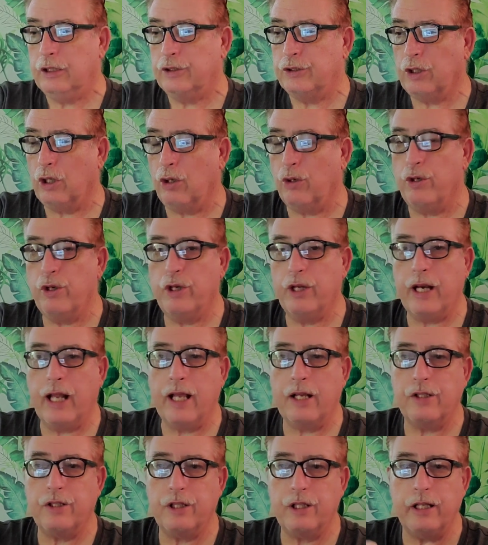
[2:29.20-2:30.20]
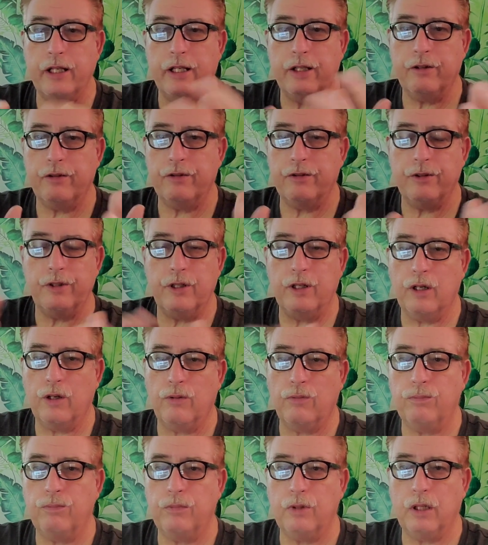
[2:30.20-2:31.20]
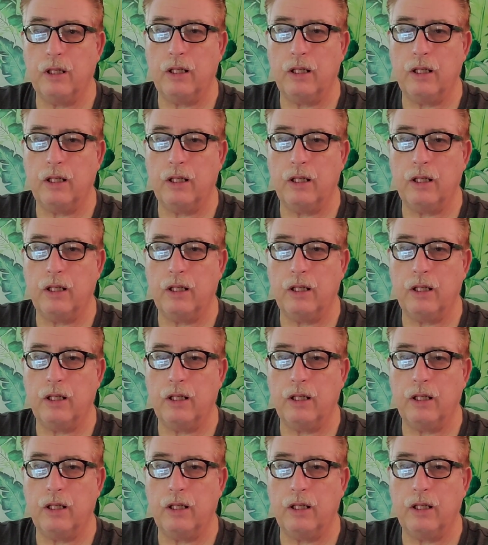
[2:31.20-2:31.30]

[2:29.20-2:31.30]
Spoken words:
So you can actually, you know,